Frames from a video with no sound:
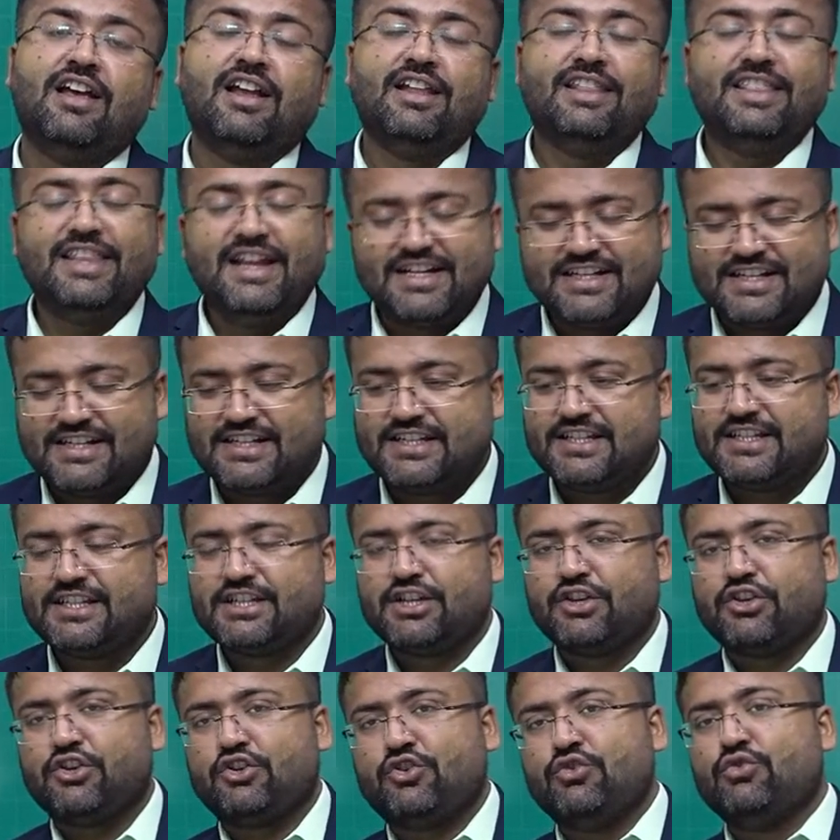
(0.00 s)
Let's
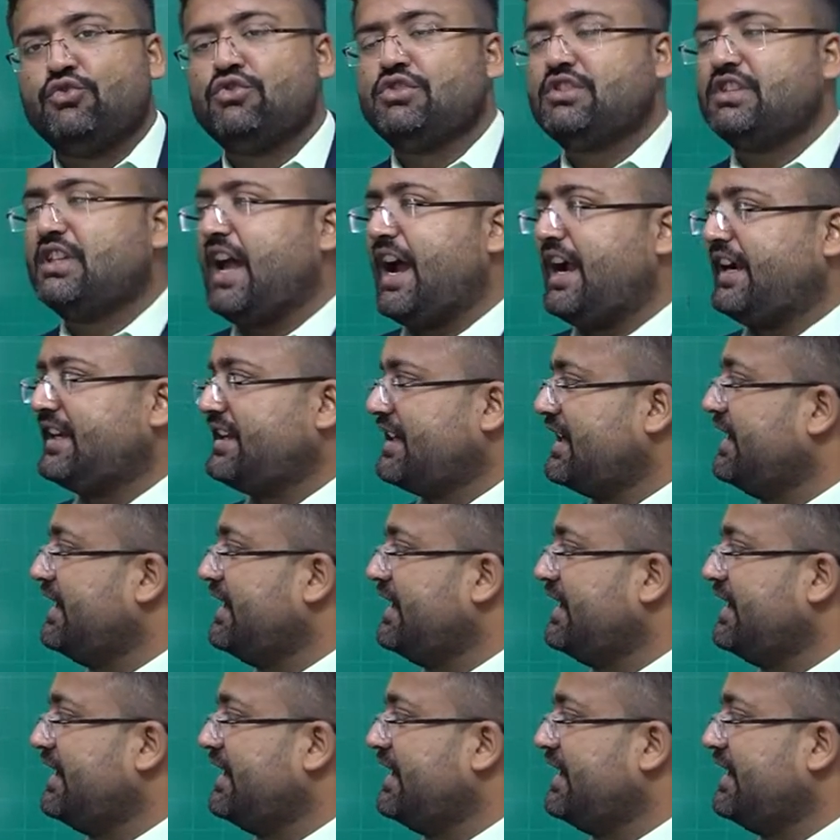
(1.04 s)
use that